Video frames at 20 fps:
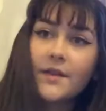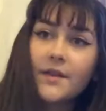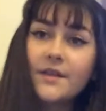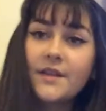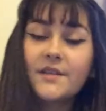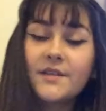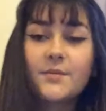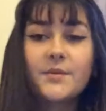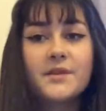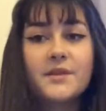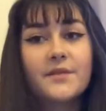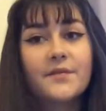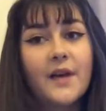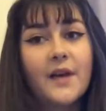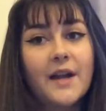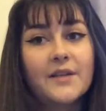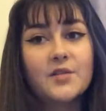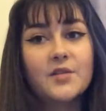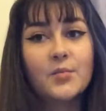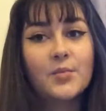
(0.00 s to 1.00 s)
This was a
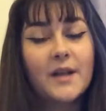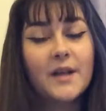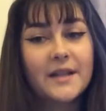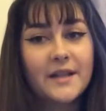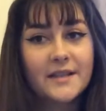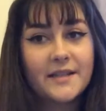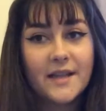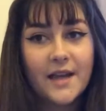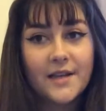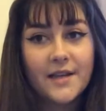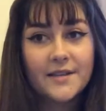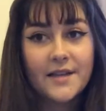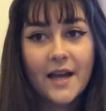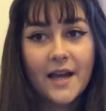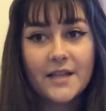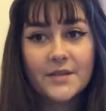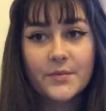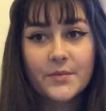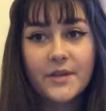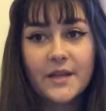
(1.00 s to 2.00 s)
vital planning task
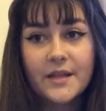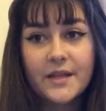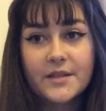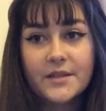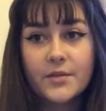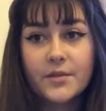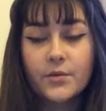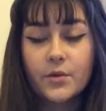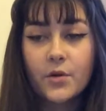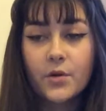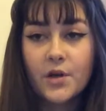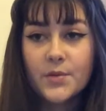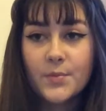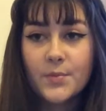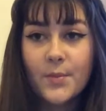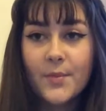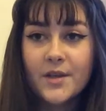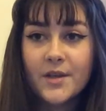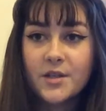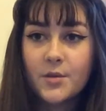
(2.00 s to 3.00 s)
as we needed to request
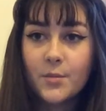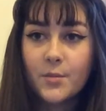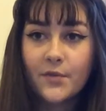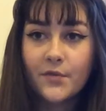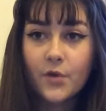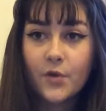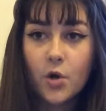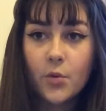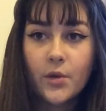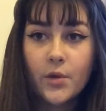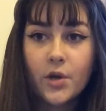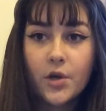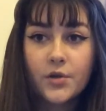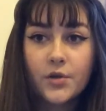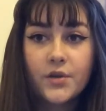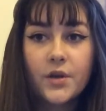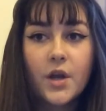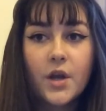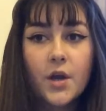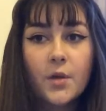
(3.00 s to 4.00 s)
permission before we
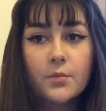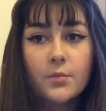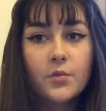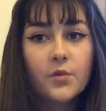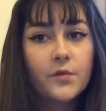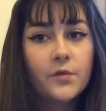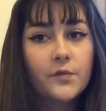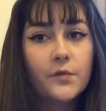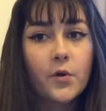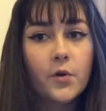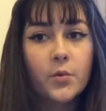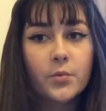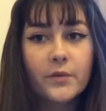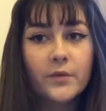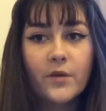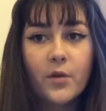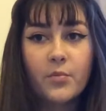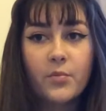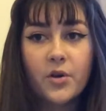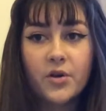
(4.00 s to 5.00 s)
could move forward
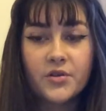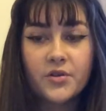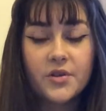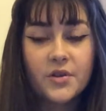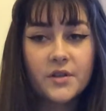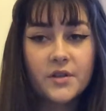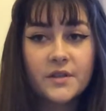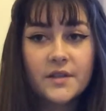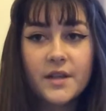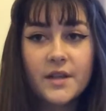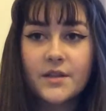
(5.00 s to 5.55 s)
with our product,